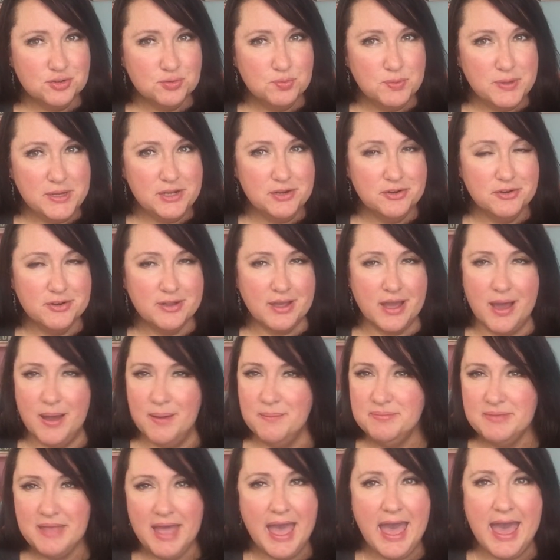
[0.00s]
reader
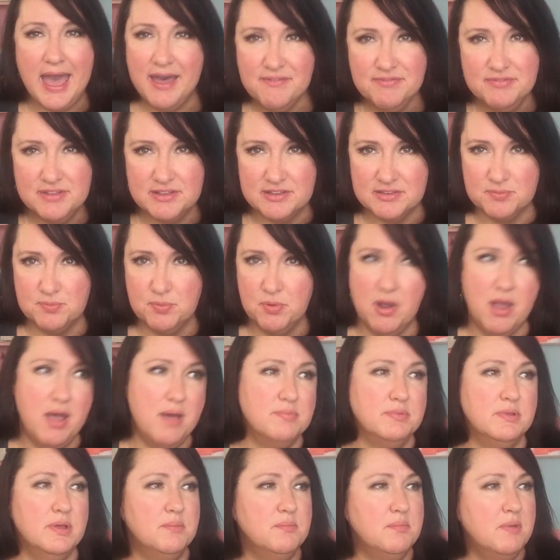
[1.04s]
come to have this
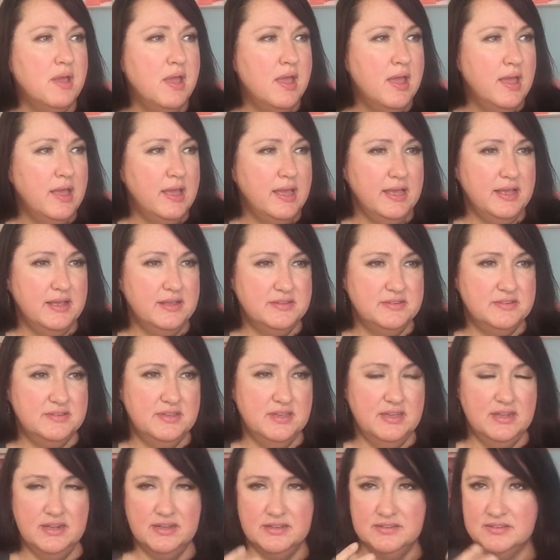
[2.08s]
problem? Is
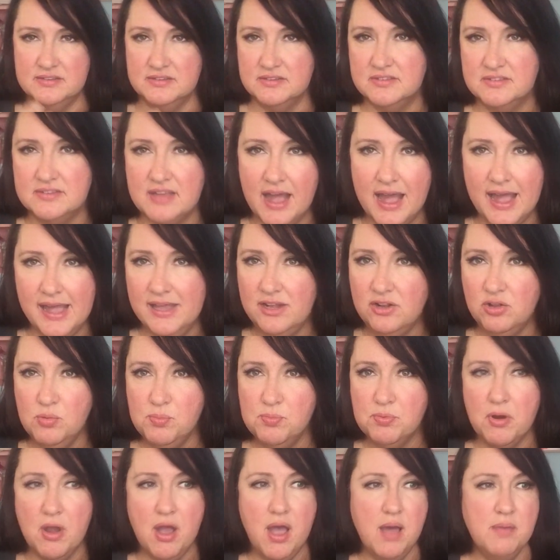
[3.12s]
it a societal
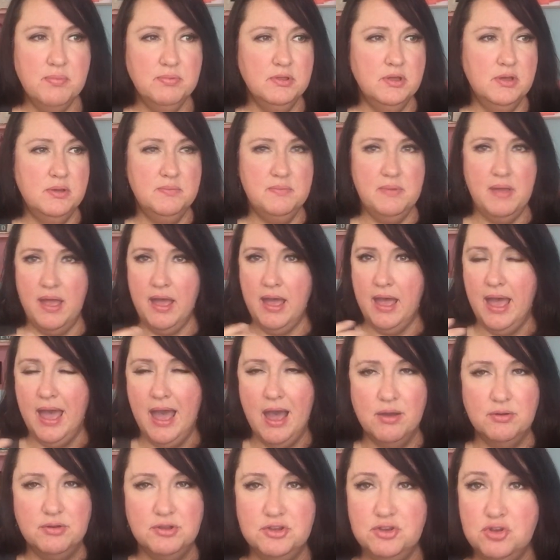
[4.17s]
problem?
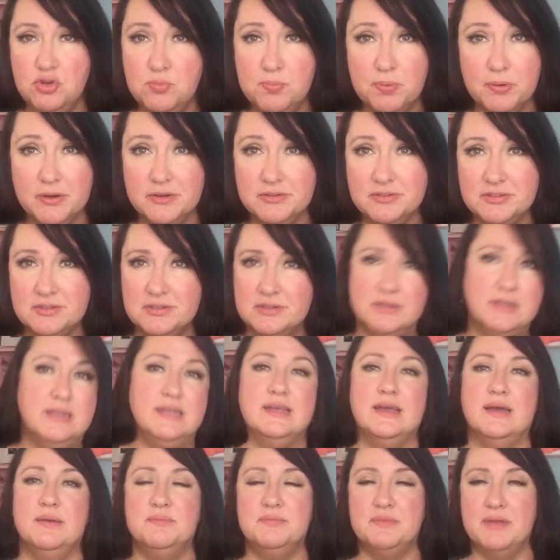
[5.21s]
How did you personally
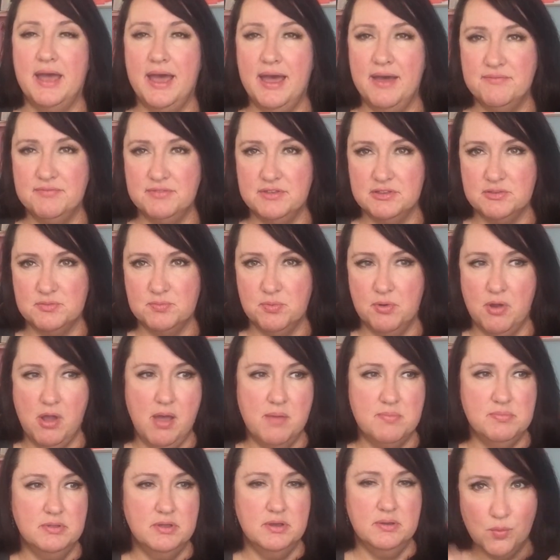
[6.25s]
come to have this
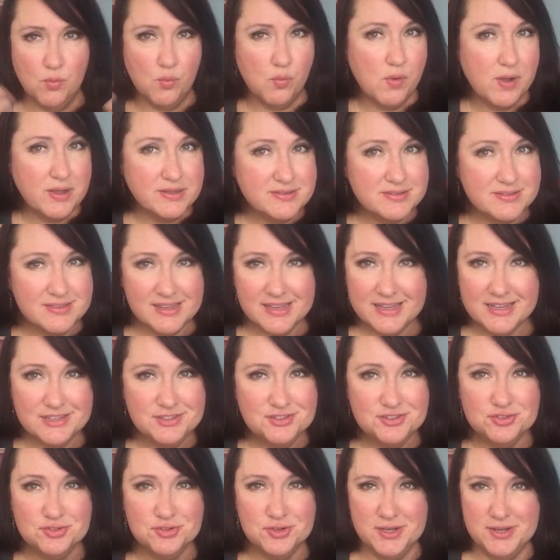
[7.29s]
problem? What's the
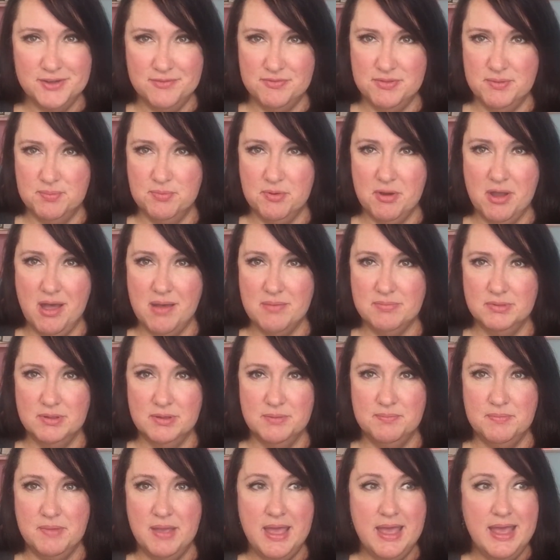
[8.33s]
history of the
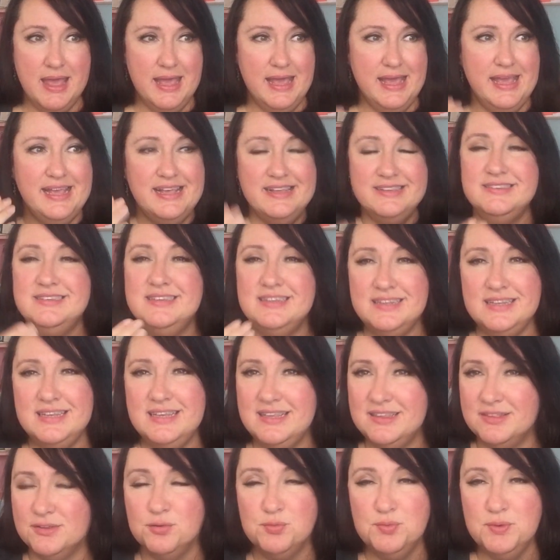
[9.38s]
problem? Is it
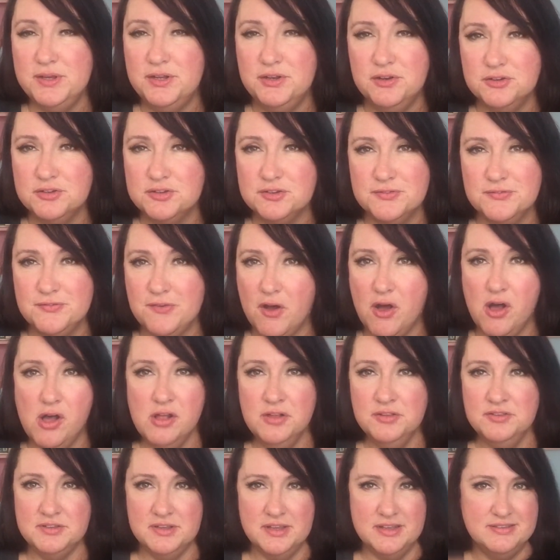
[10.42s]
the reader's
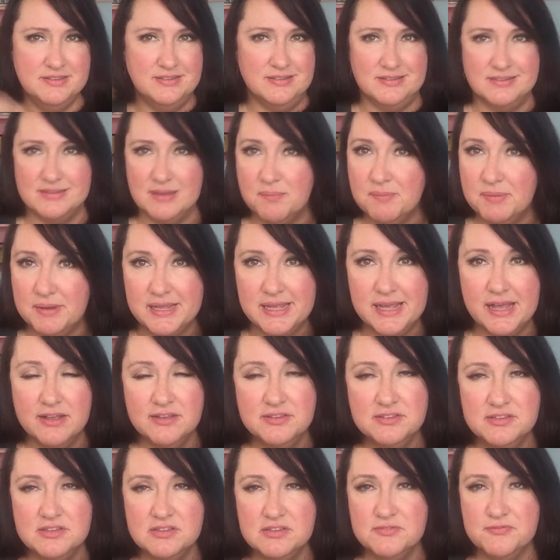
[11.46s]
fault? Is it somebody
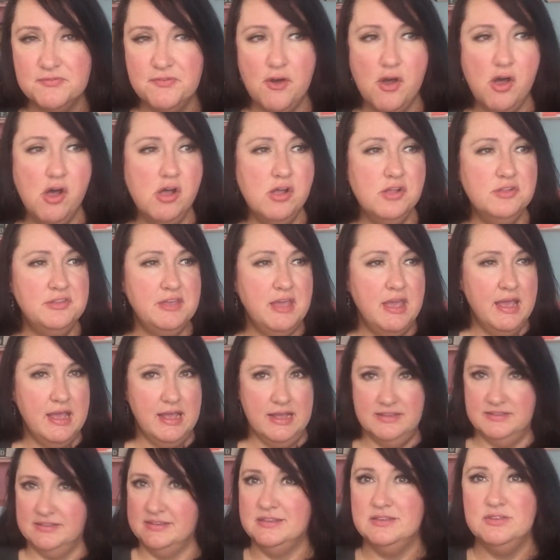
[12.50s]
else's fault?
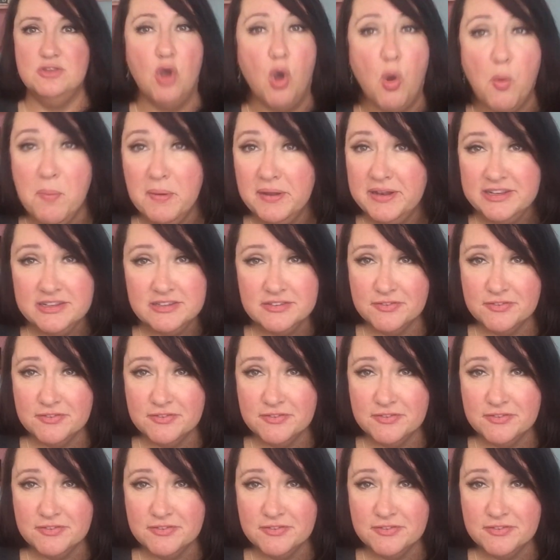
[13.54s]
Is it nobody's